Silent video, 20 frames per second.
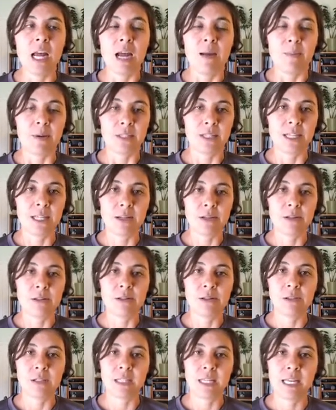
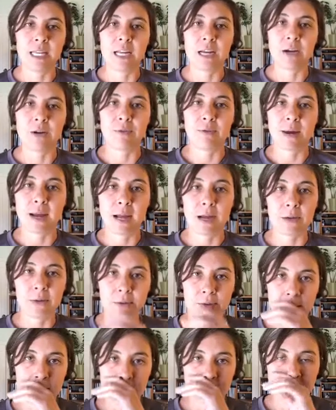particularly
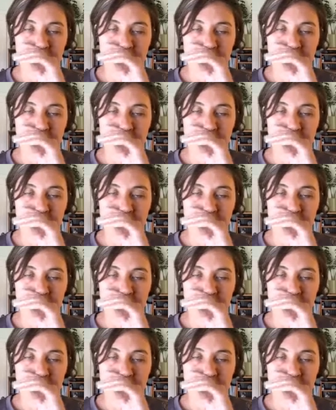around